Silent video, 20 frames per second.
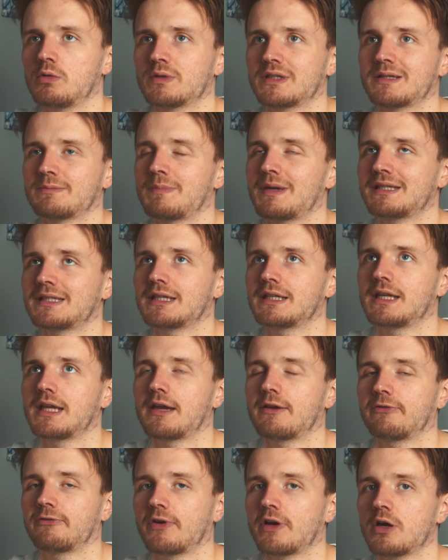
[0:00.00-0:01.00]
which is basically
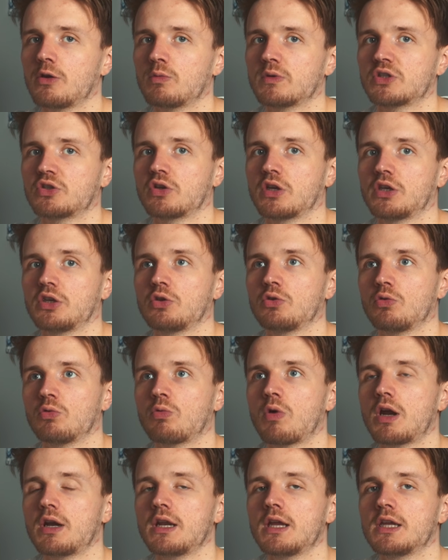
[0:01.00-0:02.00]
a file which you can
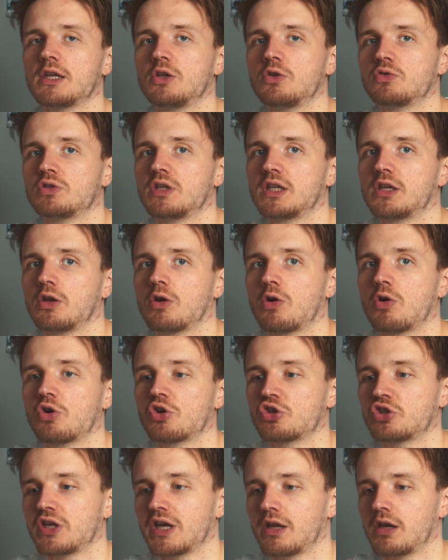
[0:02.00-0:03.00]
run using your
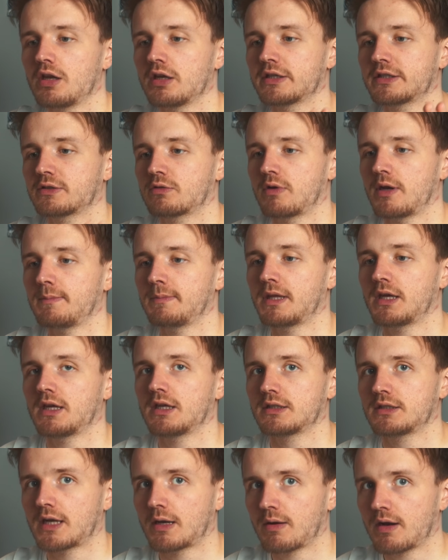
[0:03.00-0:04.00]
shell script
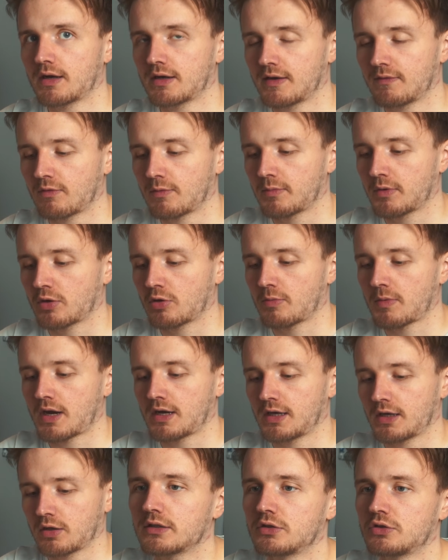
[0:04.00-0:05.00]
directly from your
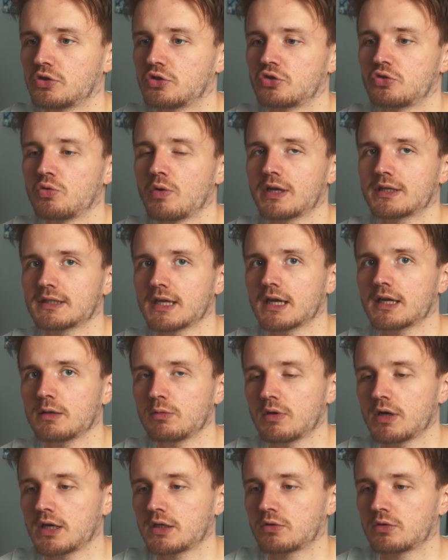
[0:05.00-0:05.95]
command. You just do exactly what I